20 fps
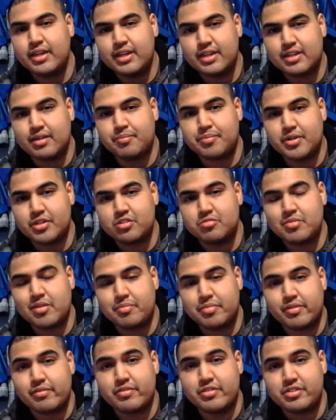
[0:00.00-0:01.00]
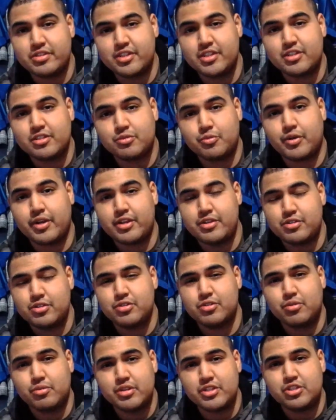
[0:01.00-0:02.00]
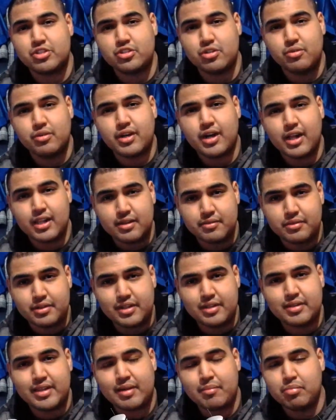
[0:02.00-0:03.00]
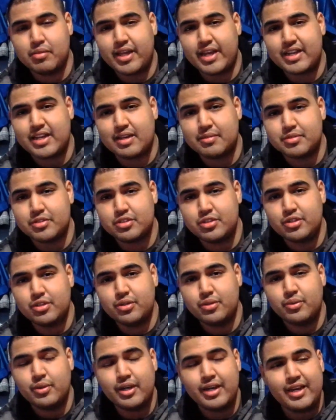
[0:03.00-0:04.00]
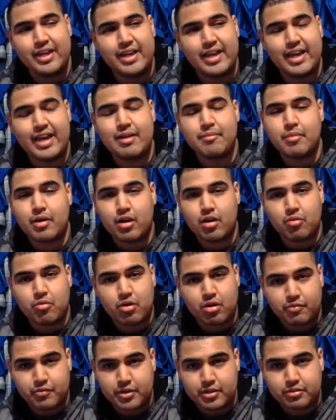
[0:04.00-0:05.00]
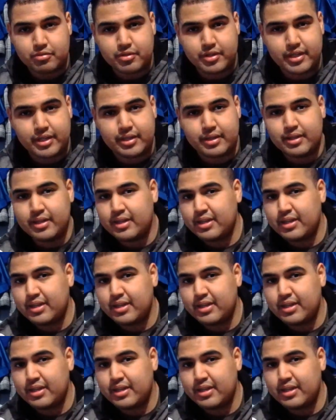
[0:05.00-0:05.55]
compared to my previous years, where I used to only show Call of Duty like Black Ops 2 and Modern Warfare 3.